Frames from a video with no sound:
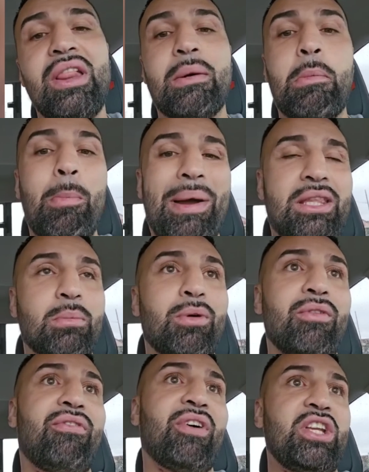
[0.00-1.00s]
the
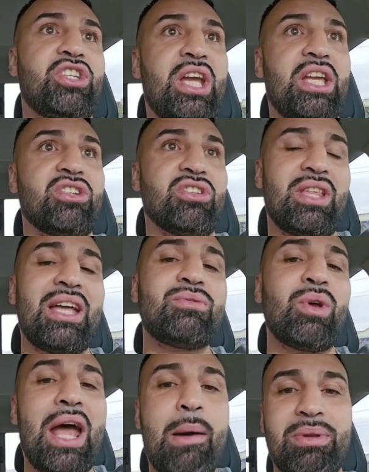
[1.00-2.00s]
momentum of the fight changes. And
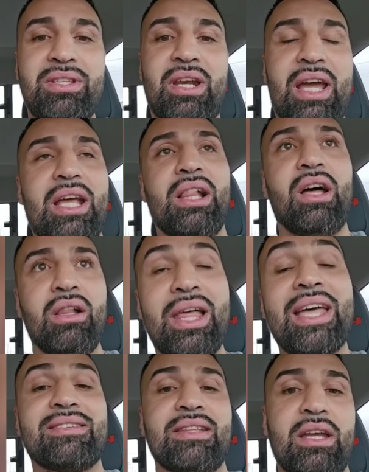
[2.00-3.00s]
that's what happened tonight,
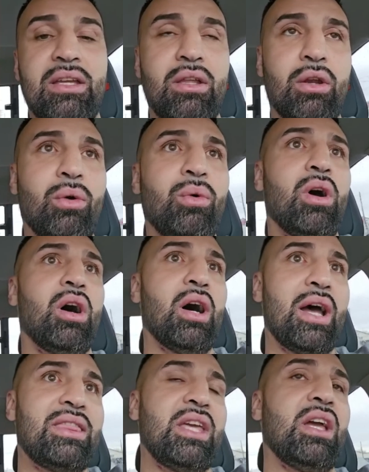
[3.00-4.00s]
last night, you know?
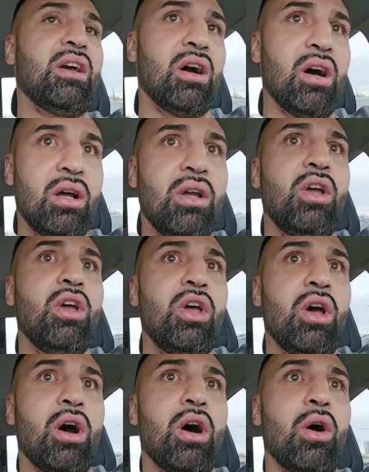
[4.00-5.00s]
I think
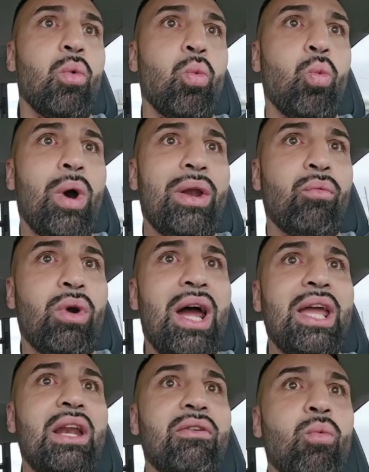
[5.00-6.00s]
when
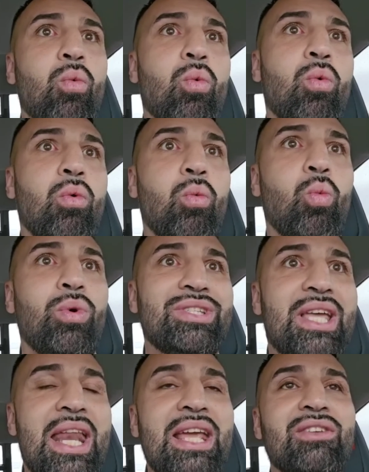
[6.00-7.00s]
Ryan
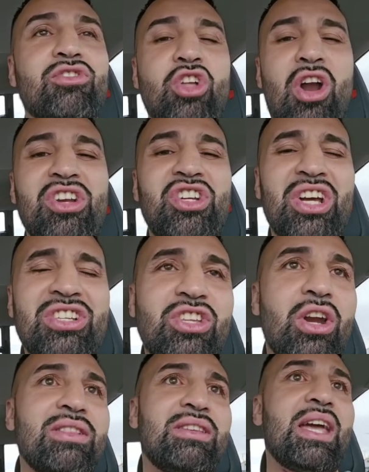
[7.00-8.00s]
was just
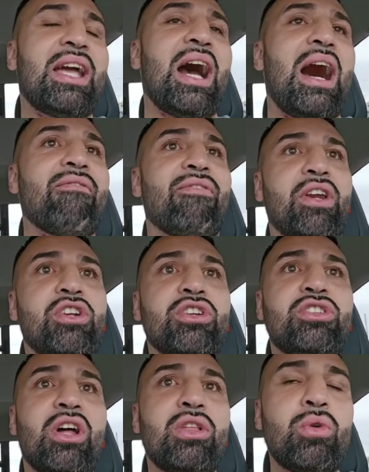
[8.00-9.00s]
starting to get confident,
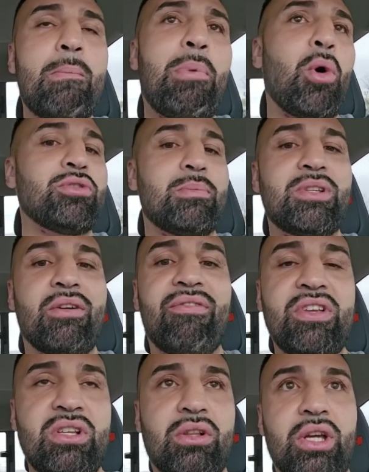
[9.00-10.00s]
just starting to impose himself
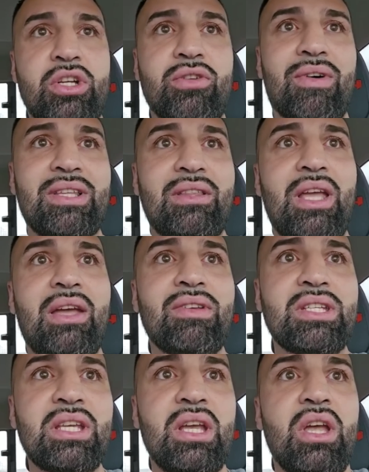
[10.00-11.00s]
physically on Gervonta
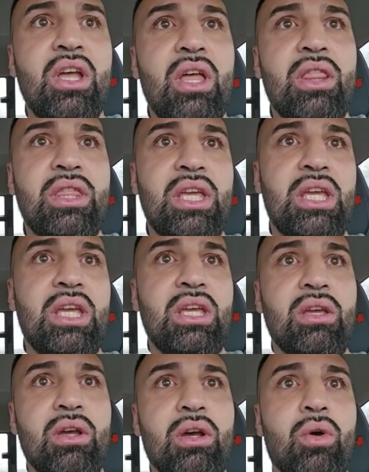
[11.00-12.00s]
Davis, the